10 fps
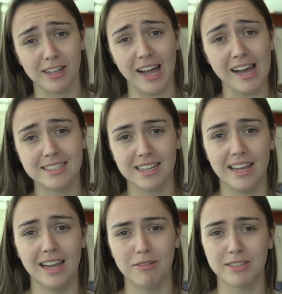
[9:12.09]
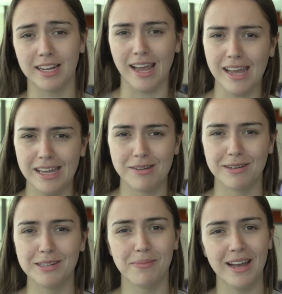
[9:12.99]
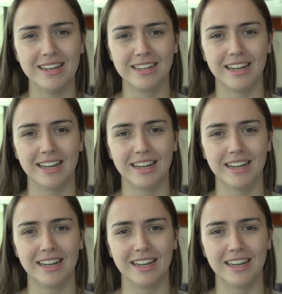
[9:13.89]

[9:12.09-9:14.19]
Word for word: class and was like, "Hey, where you been?"